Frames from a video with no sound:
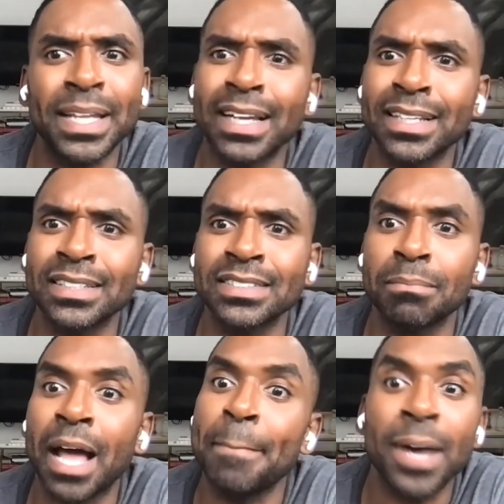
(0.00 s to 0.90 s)

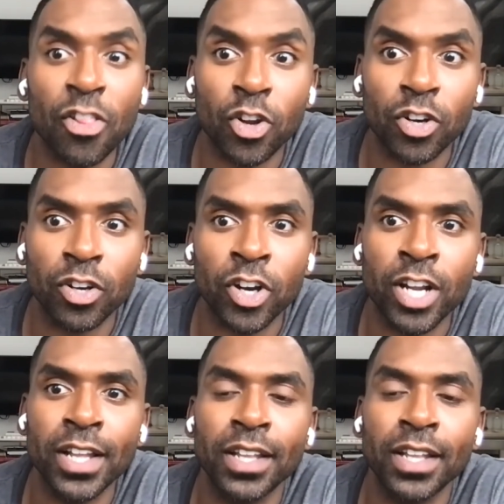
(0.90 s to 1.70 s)
because my mother